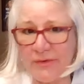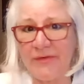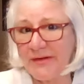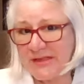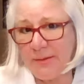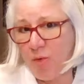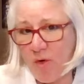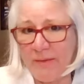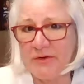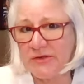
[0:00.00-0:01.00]
if it's an
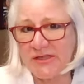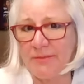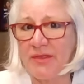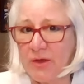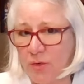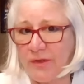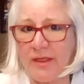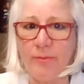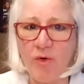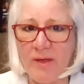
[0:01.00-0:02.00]
appointment or something, go to
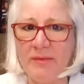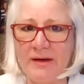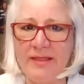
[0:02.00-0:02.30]
the appointment,